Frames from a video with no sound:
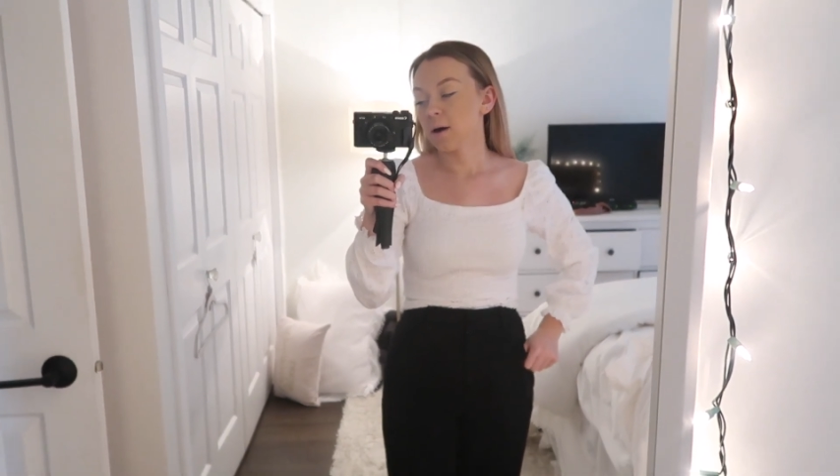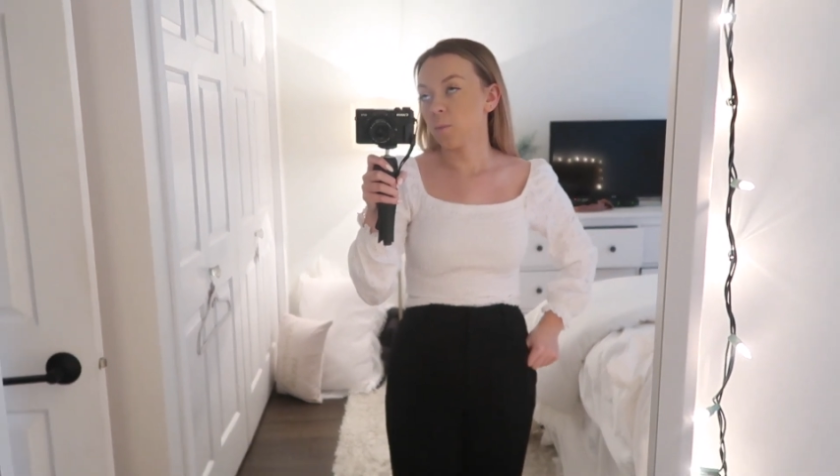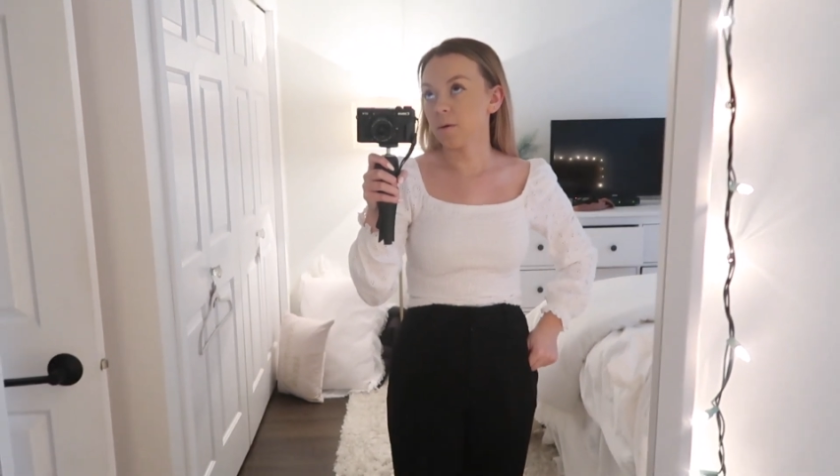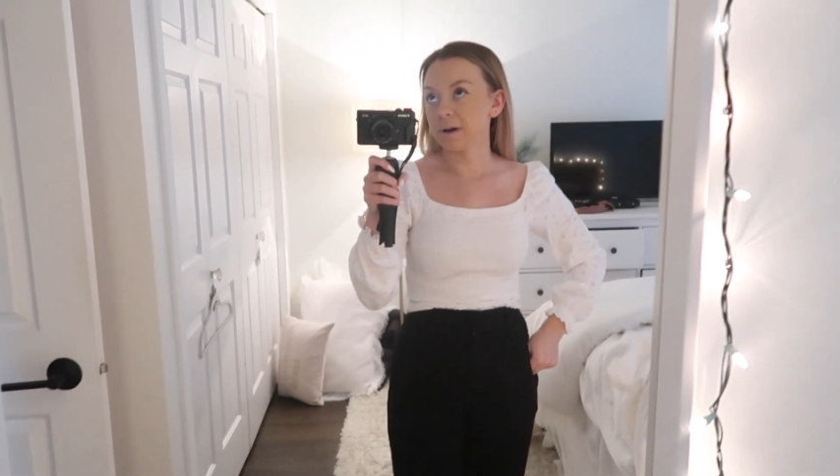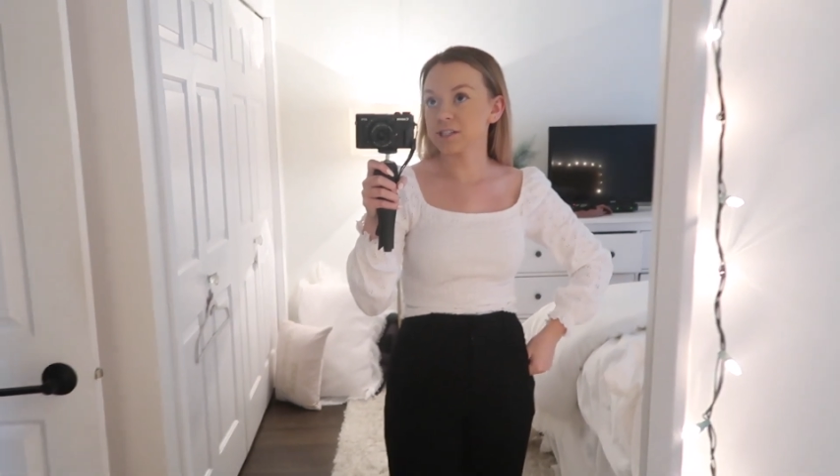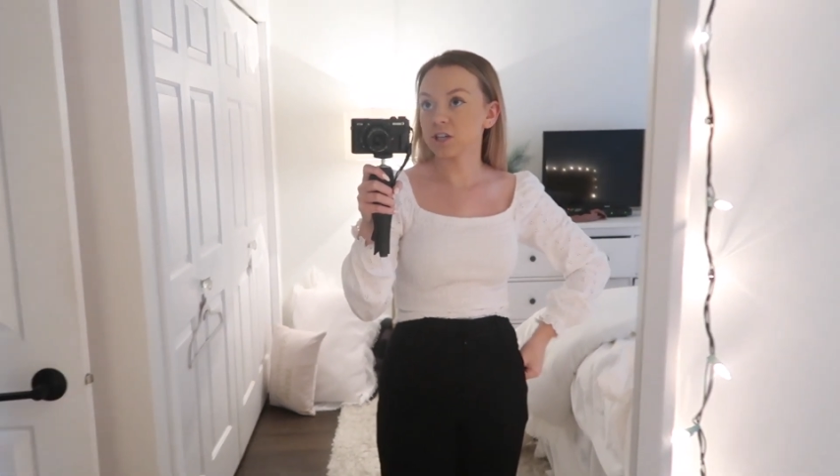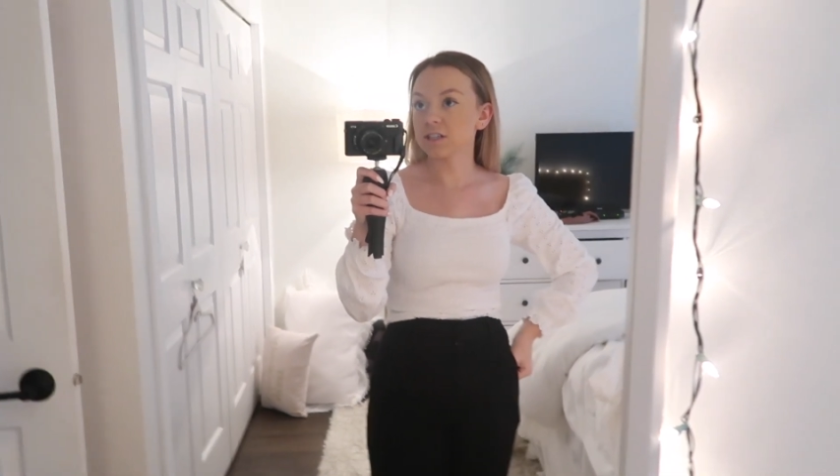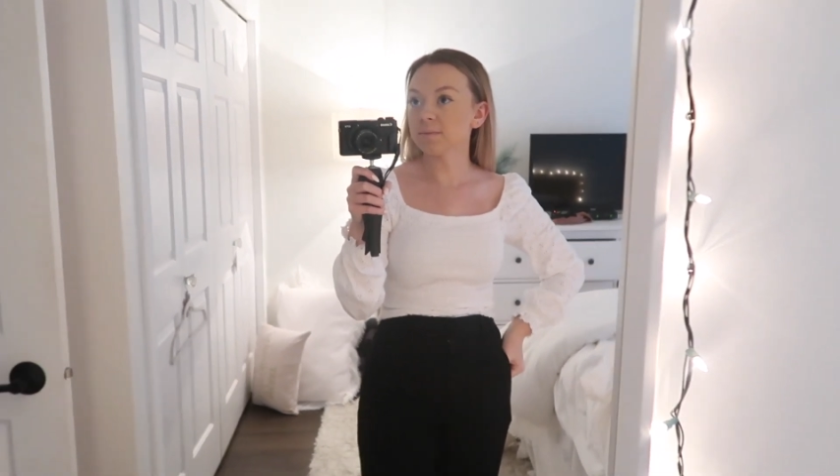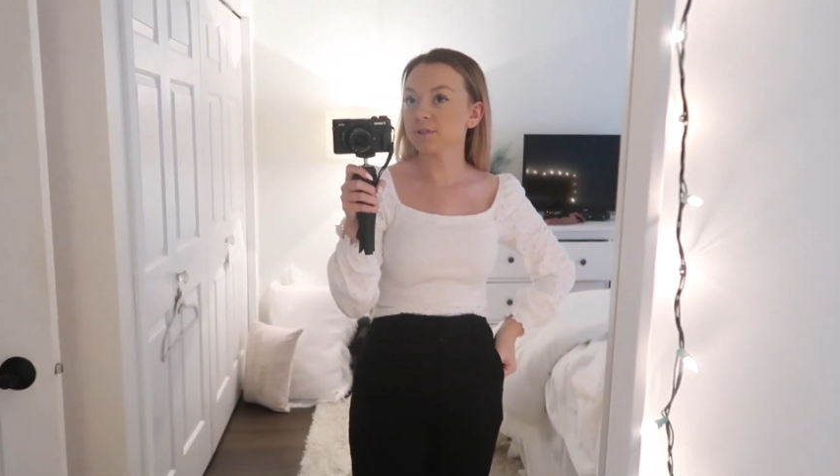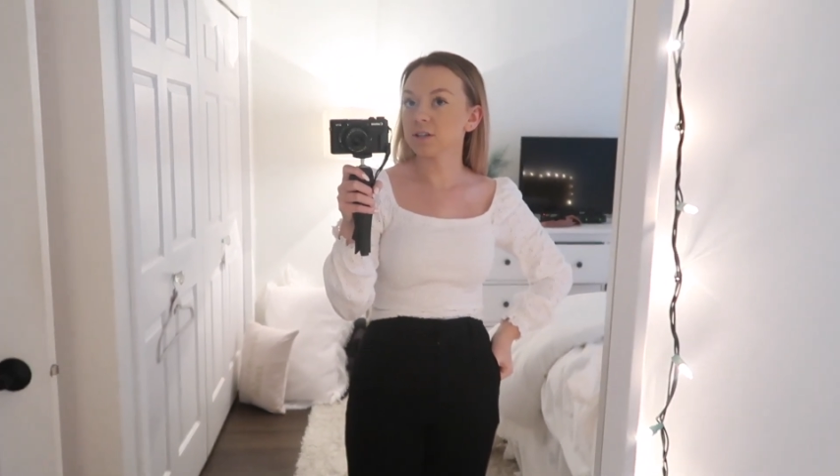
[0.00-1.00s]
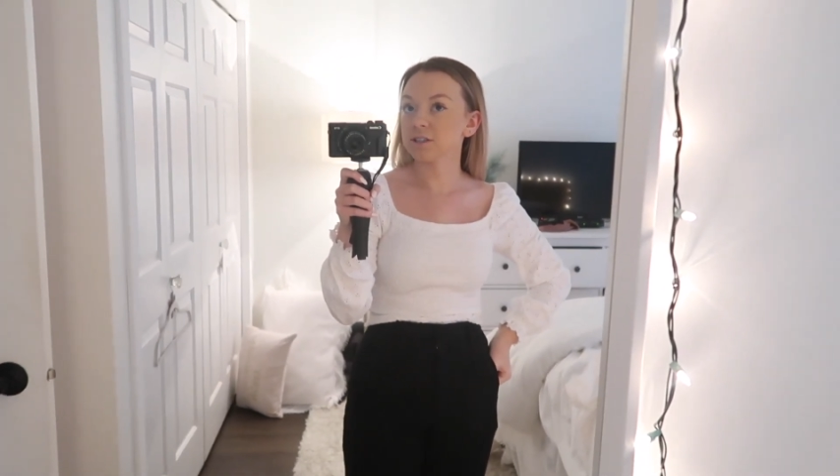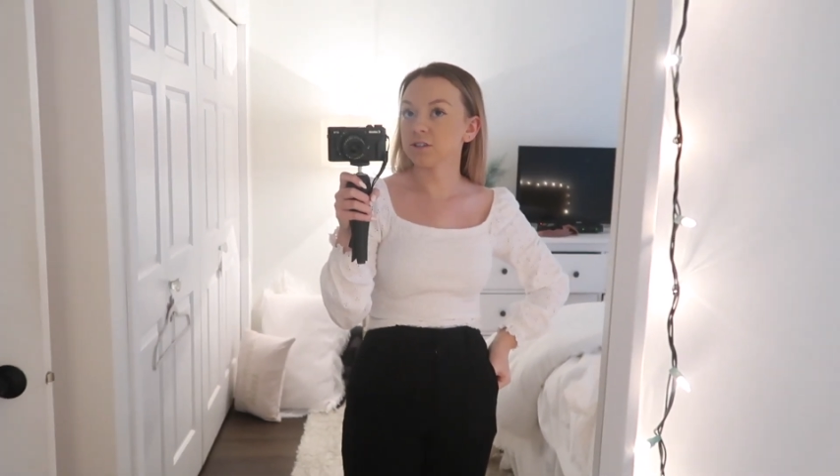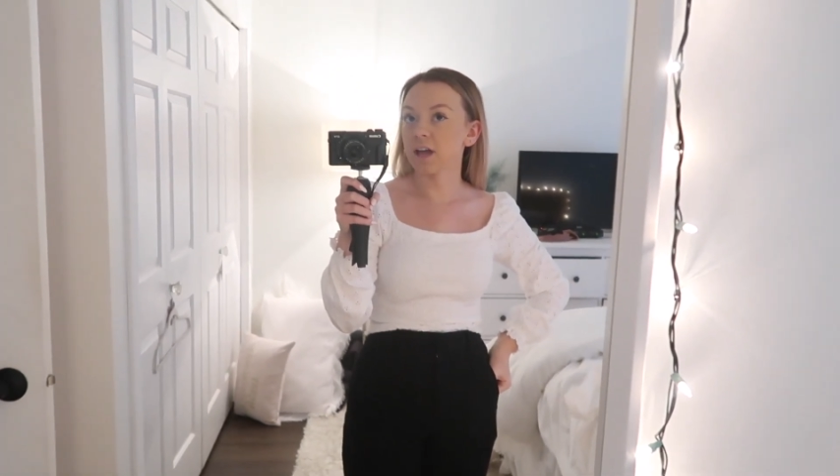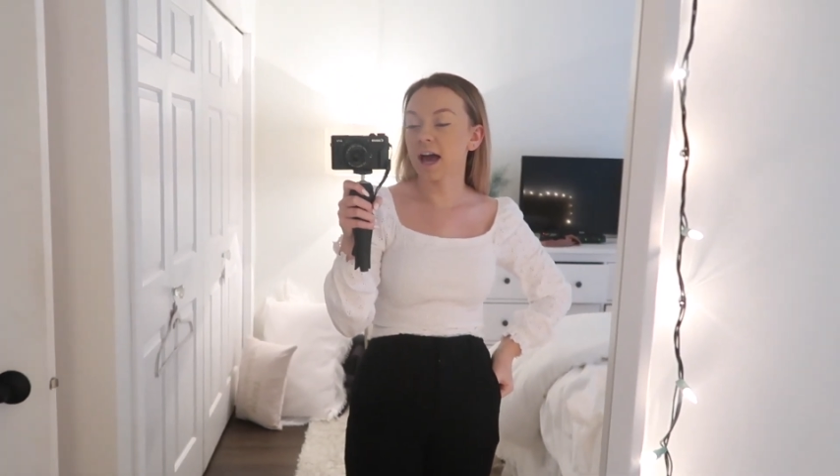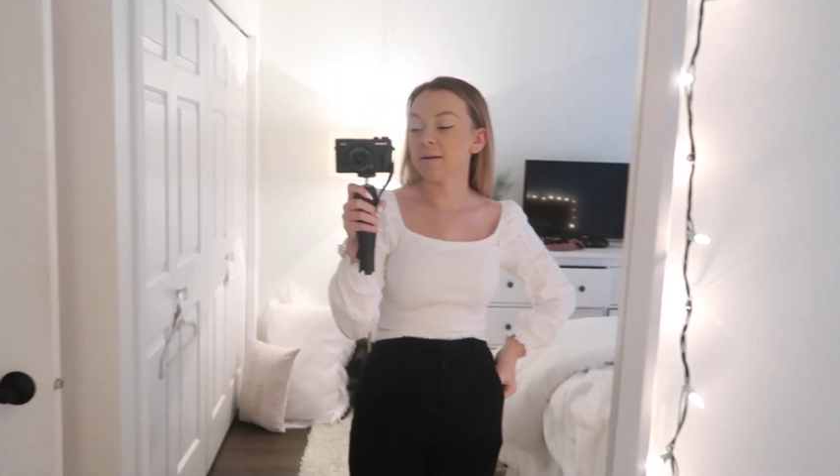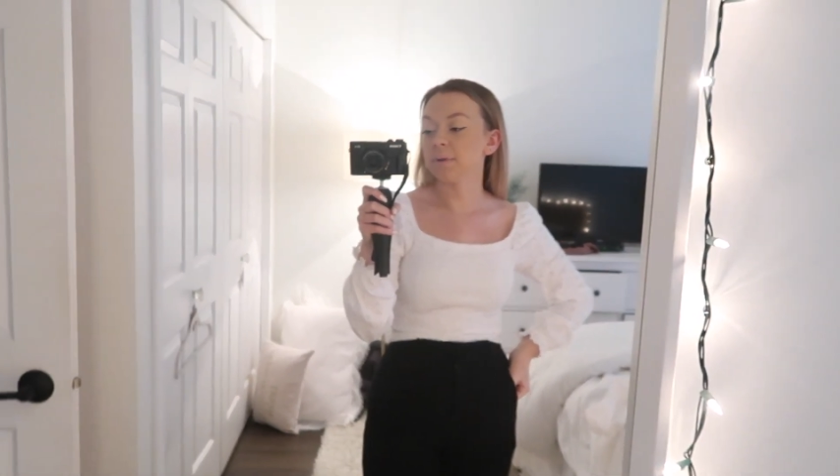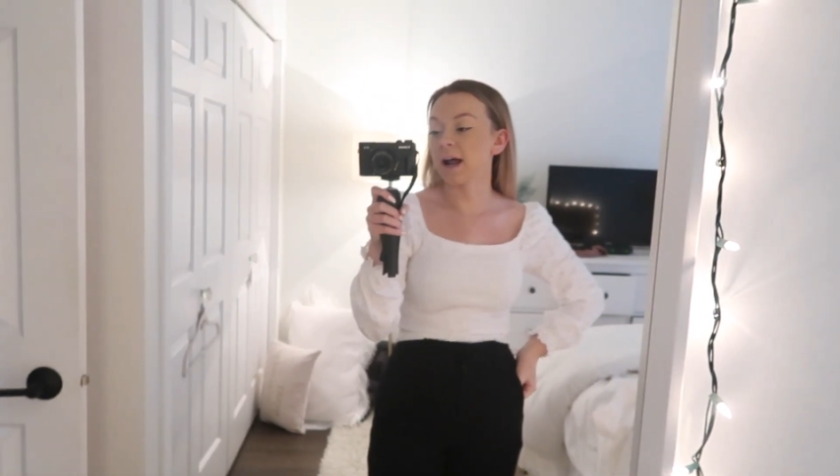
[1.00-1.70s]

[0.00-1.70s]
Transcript: Well, my start time's not till 9,